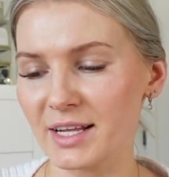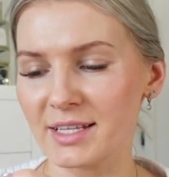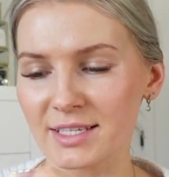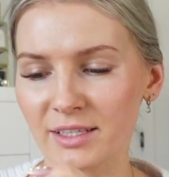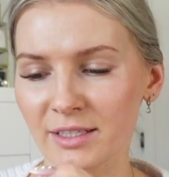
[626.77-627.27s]

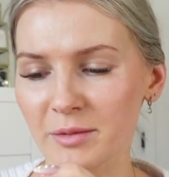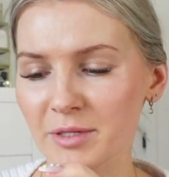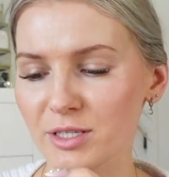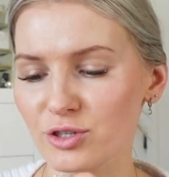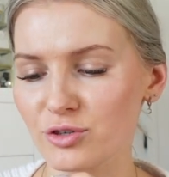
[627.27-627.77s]
it's a little
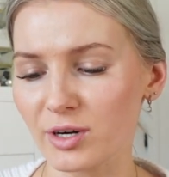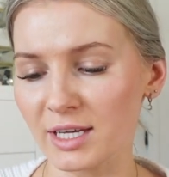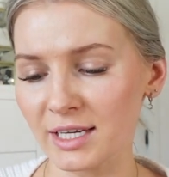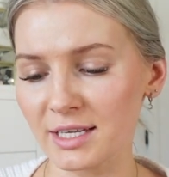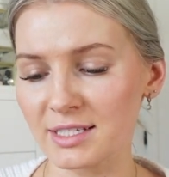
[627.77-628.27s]
bit
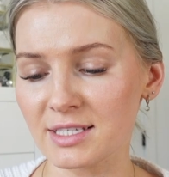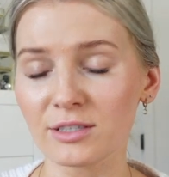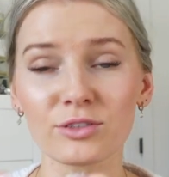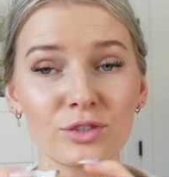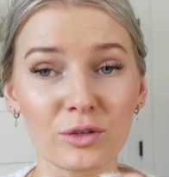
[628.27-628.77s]
tricky. It's
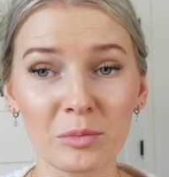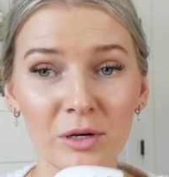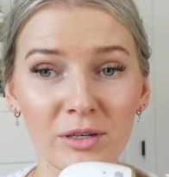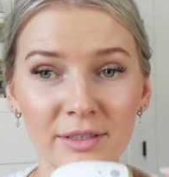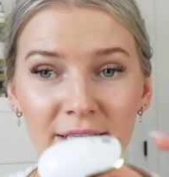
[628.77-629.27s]
still
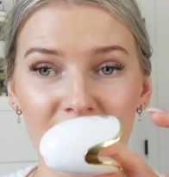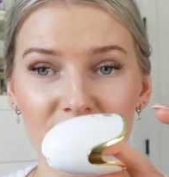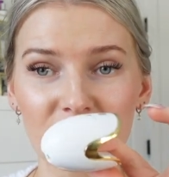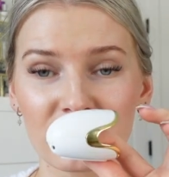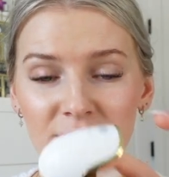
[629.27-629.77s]
doable and
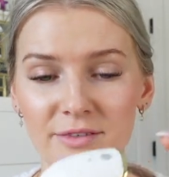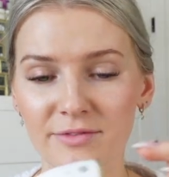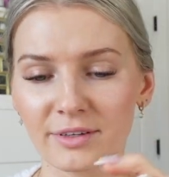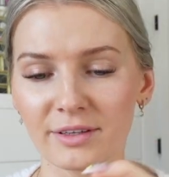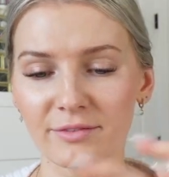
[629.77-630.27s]
it's good
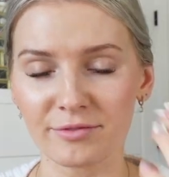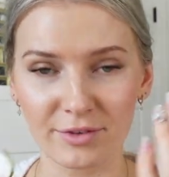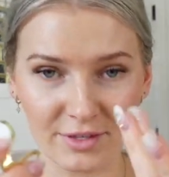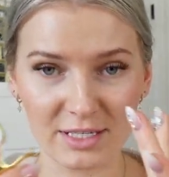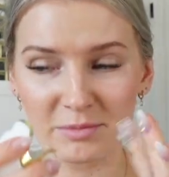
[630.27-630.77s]
for,
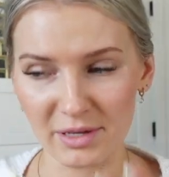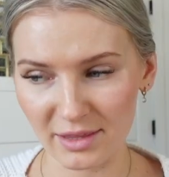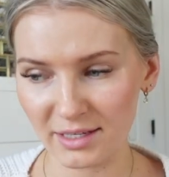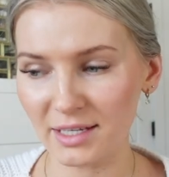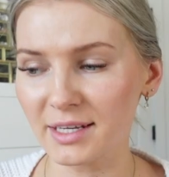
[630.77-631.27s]
for this
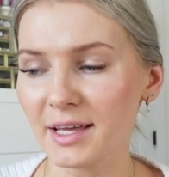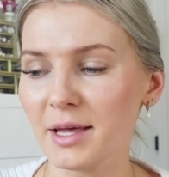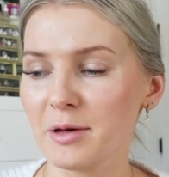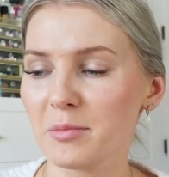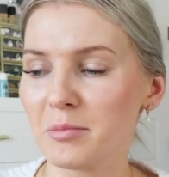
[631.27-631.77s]
method,
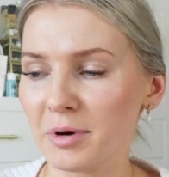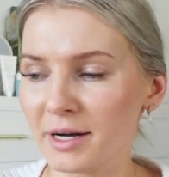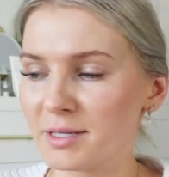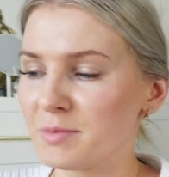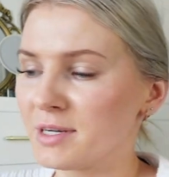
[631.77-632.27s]

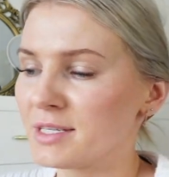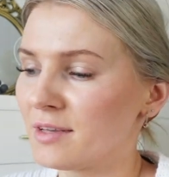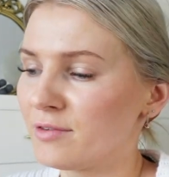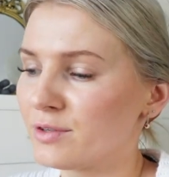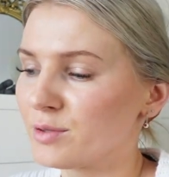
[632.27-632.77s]
but because
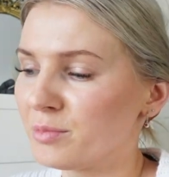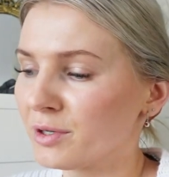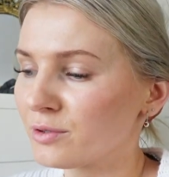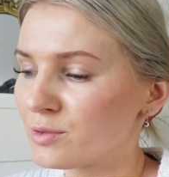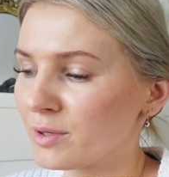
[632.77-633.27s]
I've used the
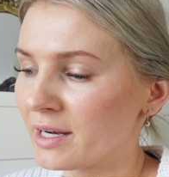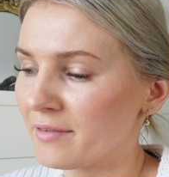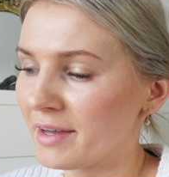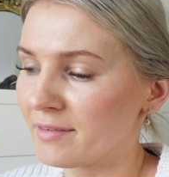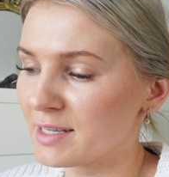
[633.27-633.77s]
Beetles one and
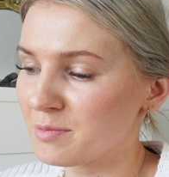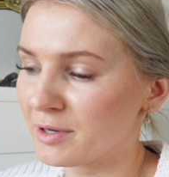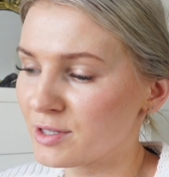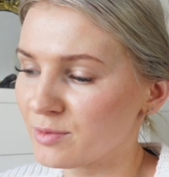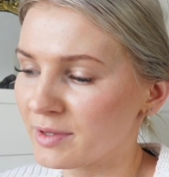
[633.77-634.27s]
I've have
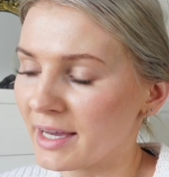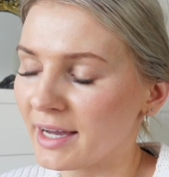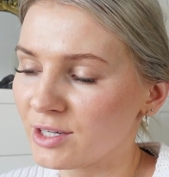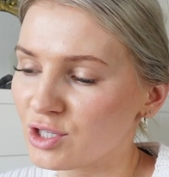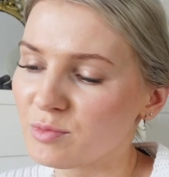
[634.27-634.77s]
experience with that,
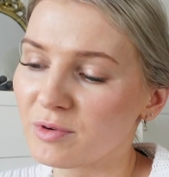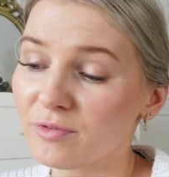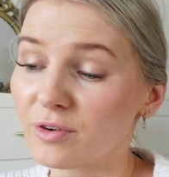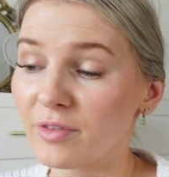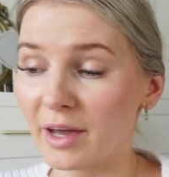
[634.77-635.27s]
I just
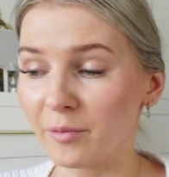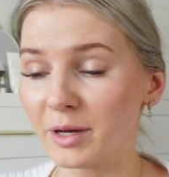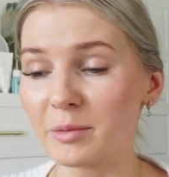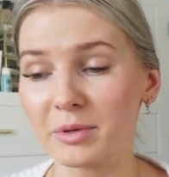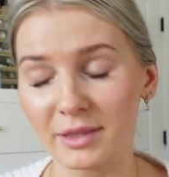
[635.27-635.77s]
prefer that
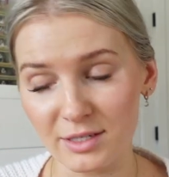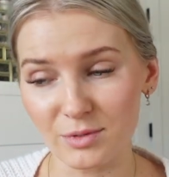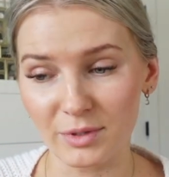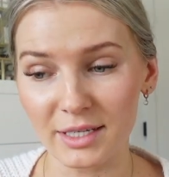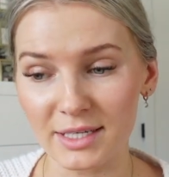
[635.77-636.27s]
one, but
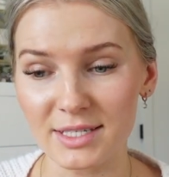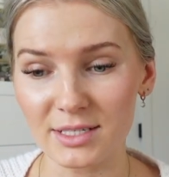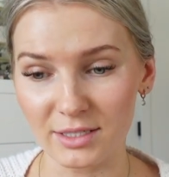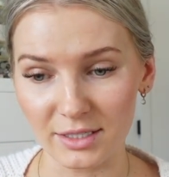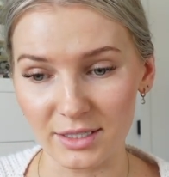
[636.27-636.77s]
this one is
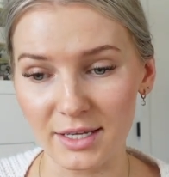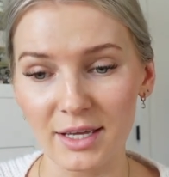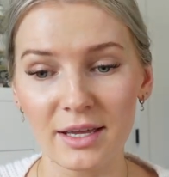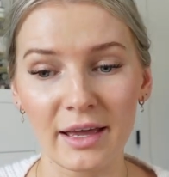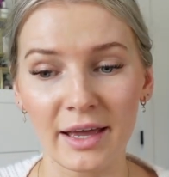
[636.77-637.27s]
good.
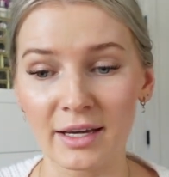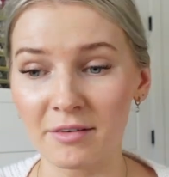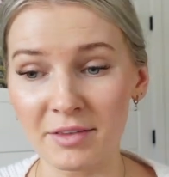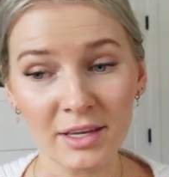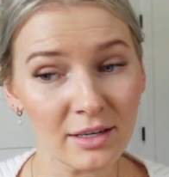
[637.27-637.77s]
And
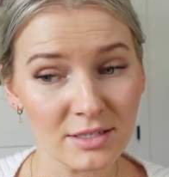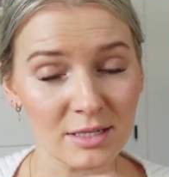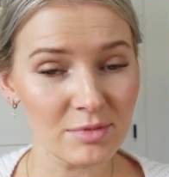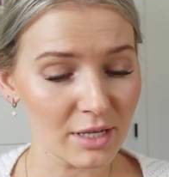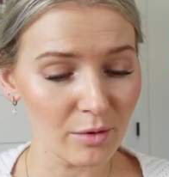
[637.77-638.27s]
everything else
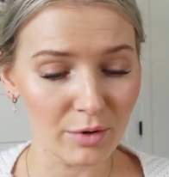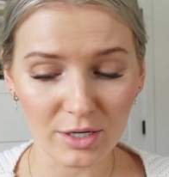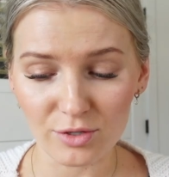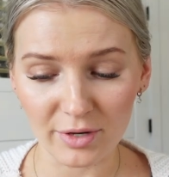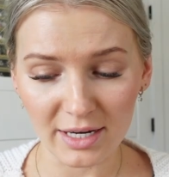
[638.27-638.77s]
seems like it
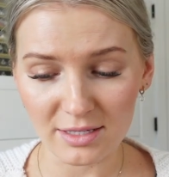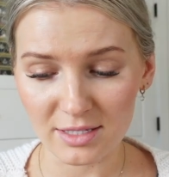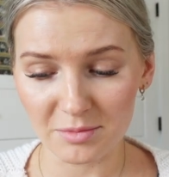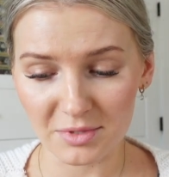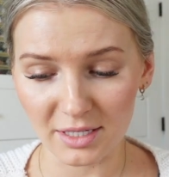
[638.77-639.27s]
works great.
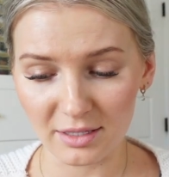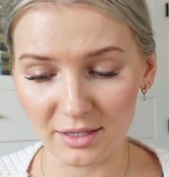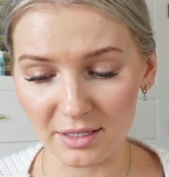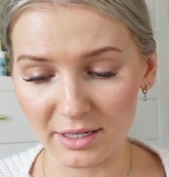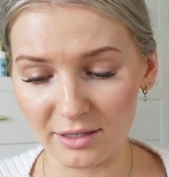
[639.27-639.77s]
Seems like
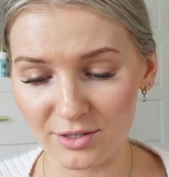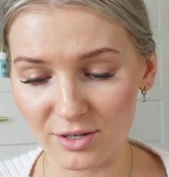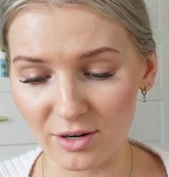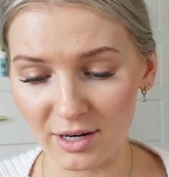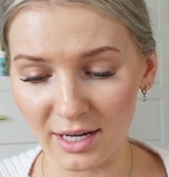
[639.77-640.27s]
the nails
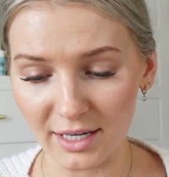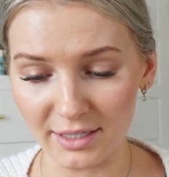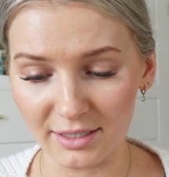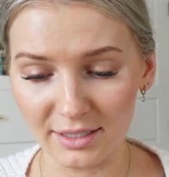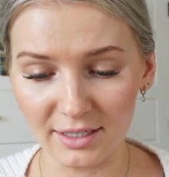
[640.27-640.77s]
are on